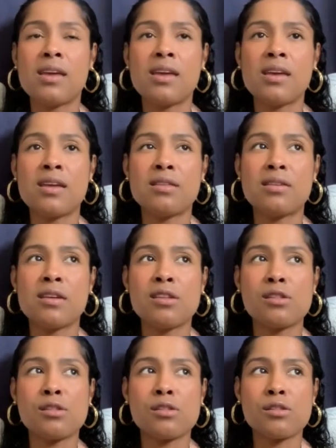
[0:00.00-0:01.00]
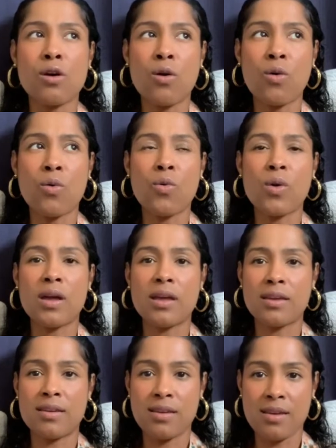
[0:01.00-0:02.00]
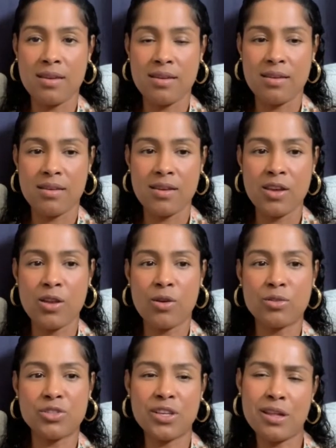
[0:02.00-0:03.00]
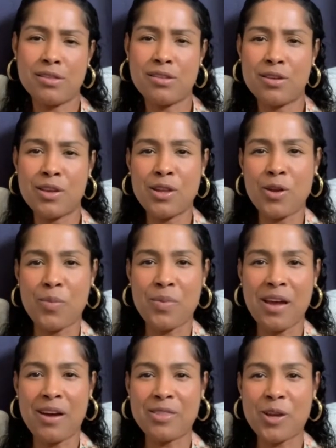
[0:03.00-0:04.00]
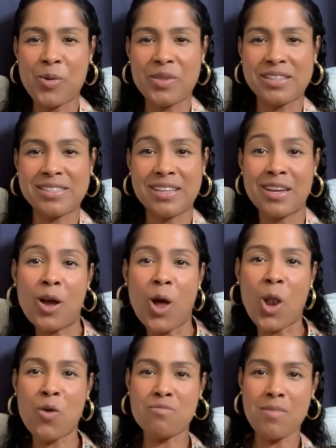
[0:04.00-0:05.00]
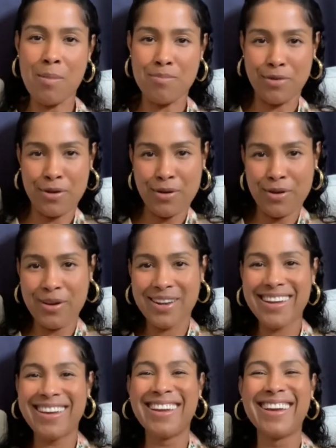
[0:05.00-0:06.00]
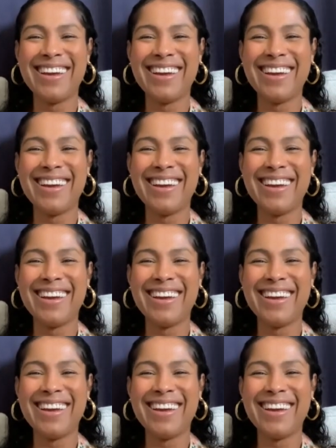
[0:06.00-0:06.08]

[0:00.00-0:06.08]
It is so key, just to, be out there with the sun all over my body.